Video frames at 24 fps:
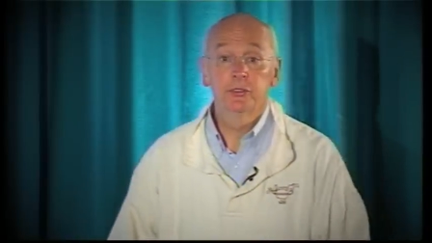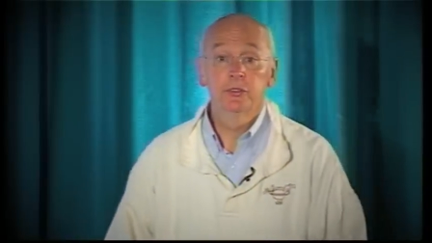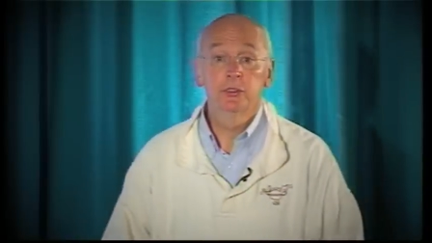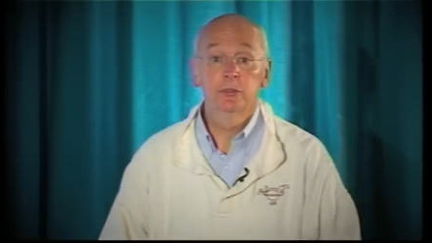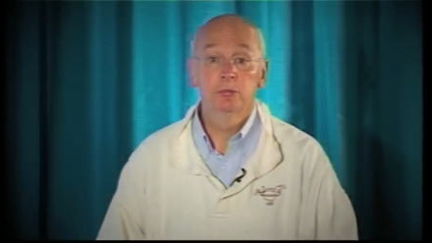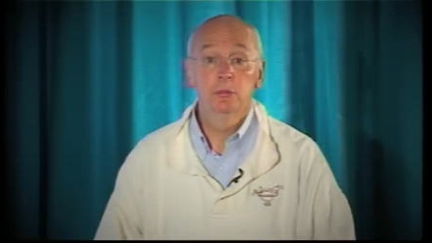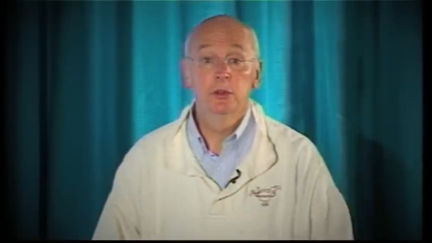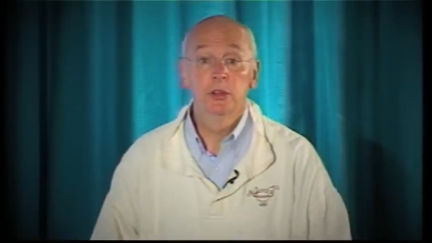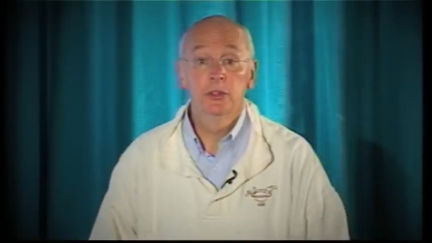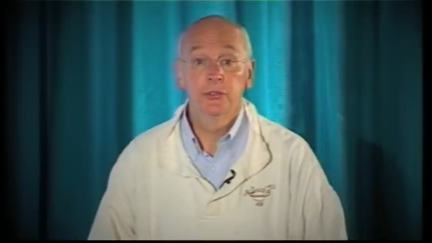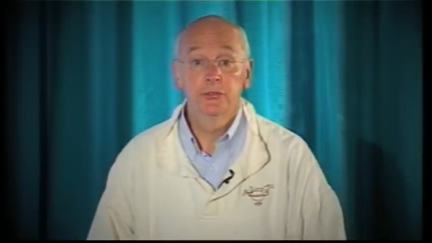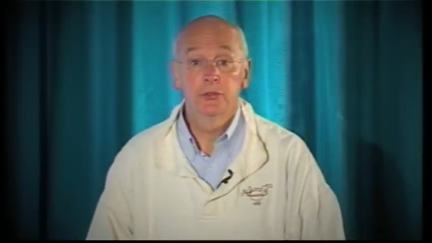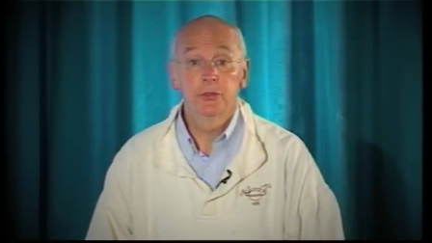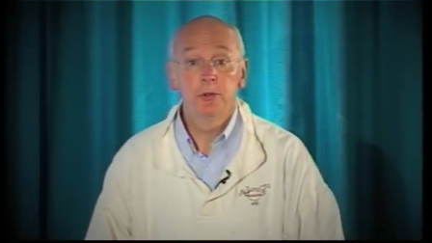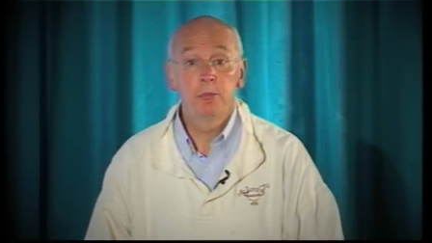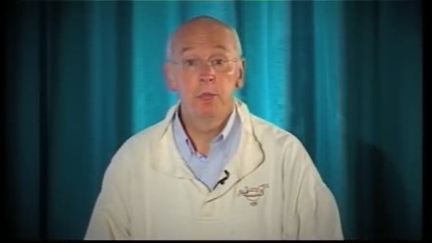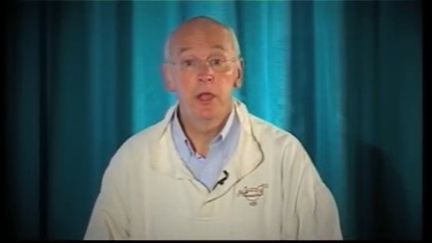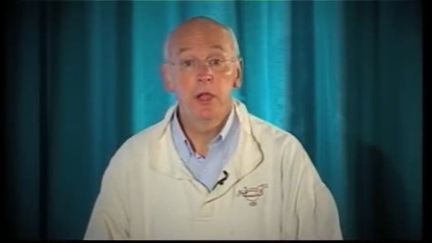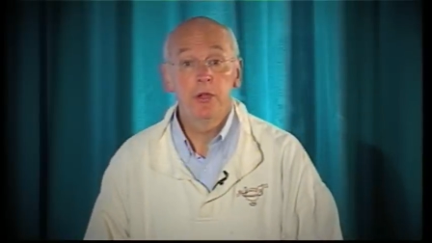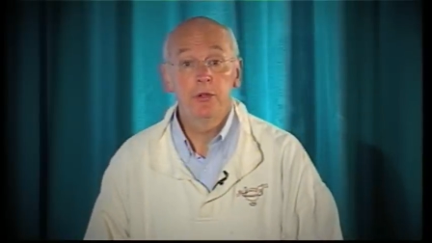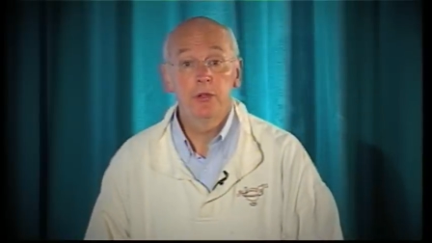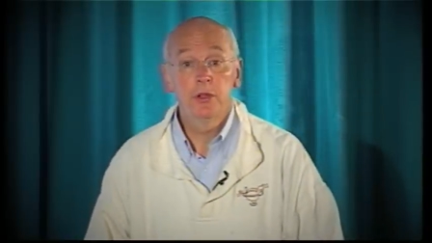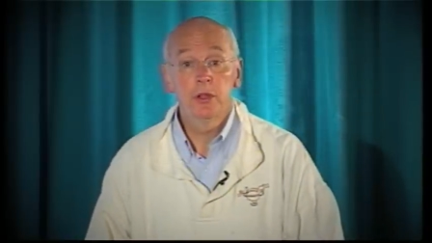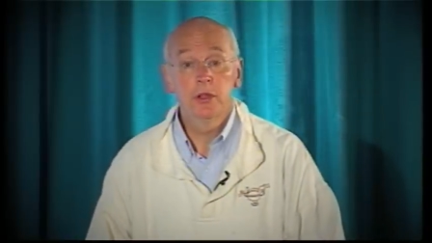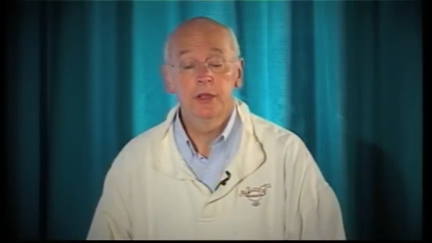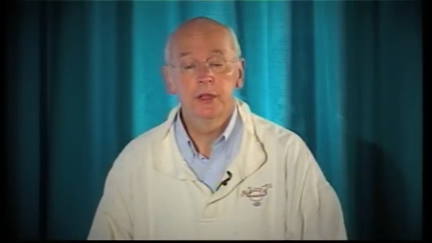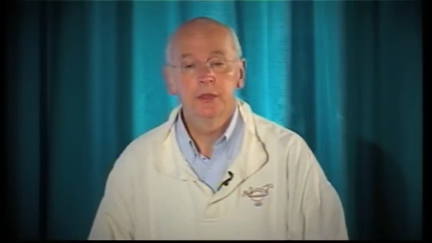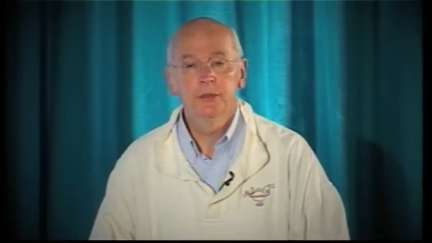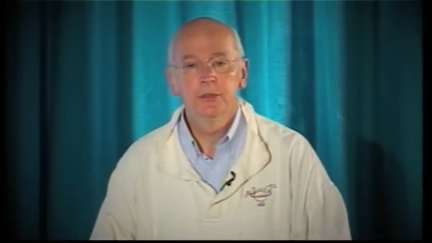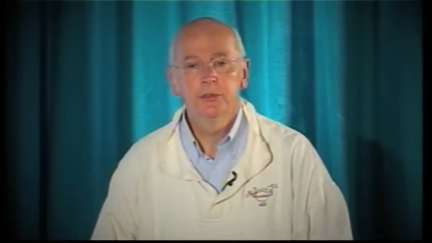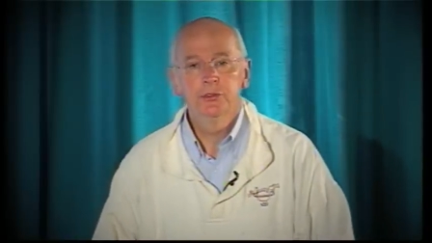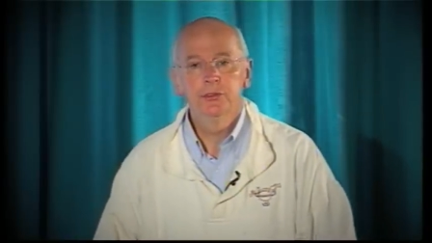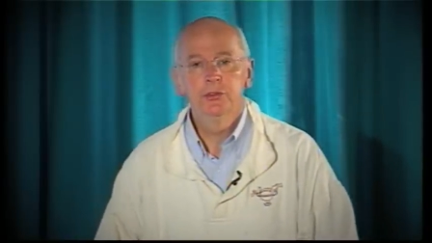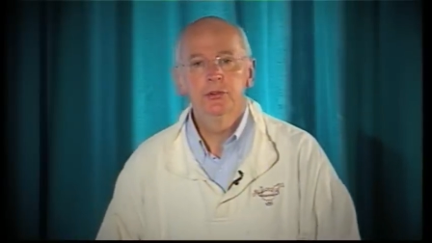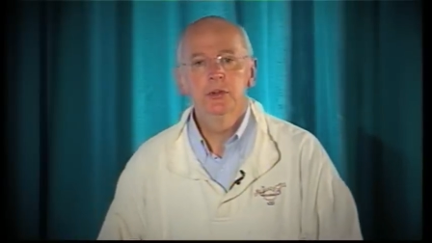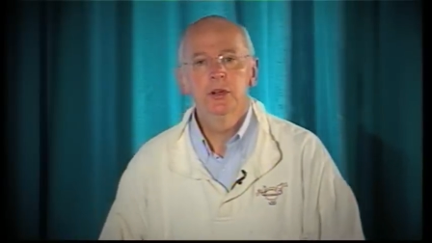because Martha and Mary are like
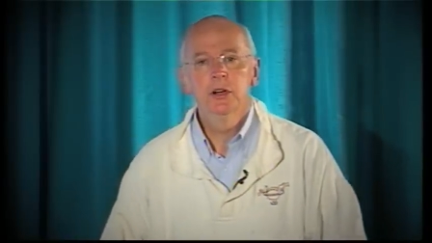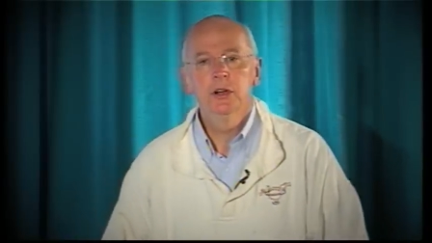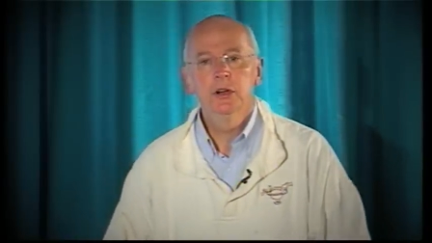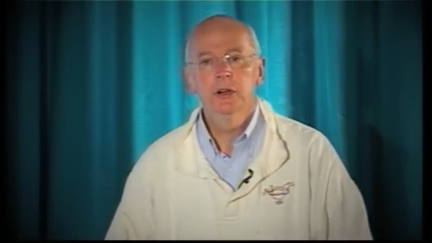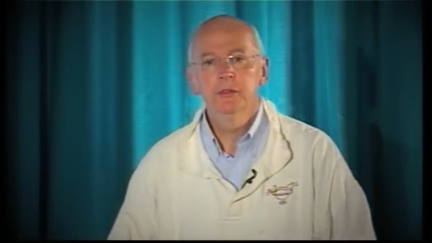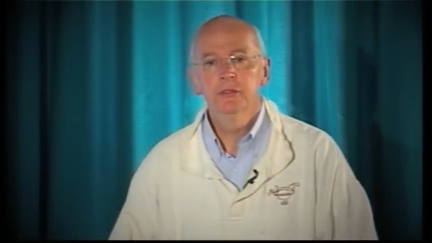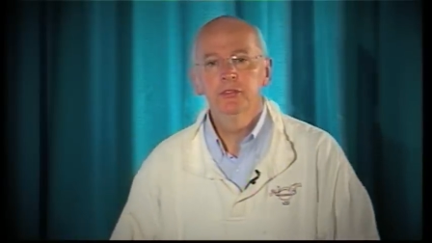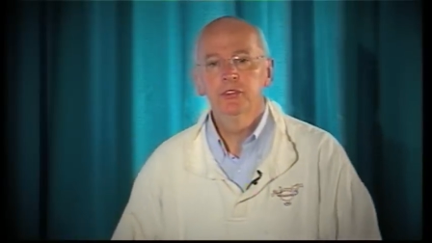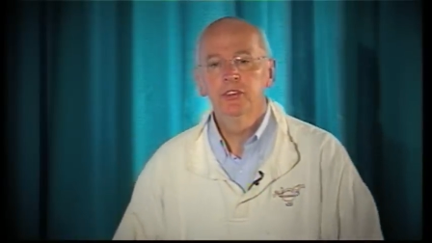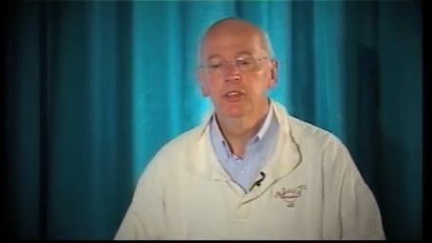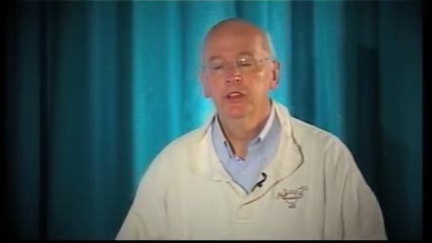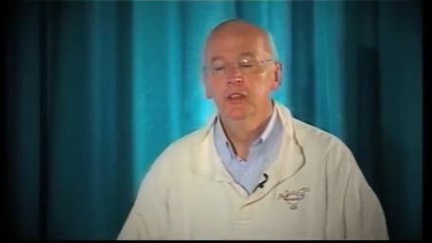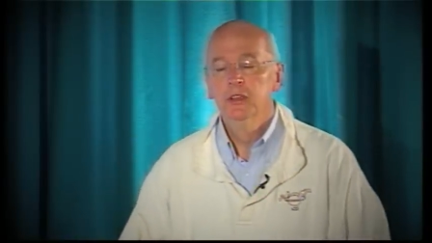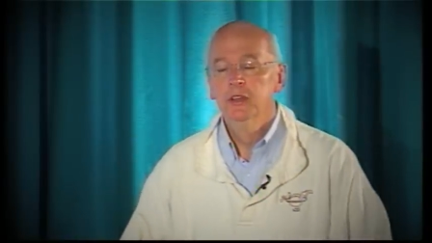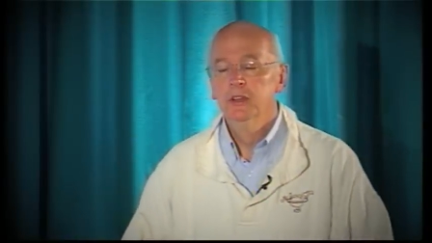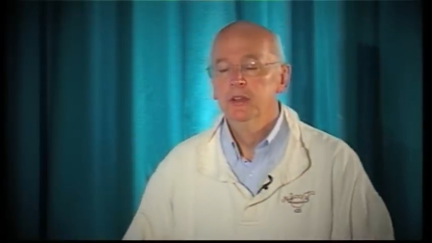the two halves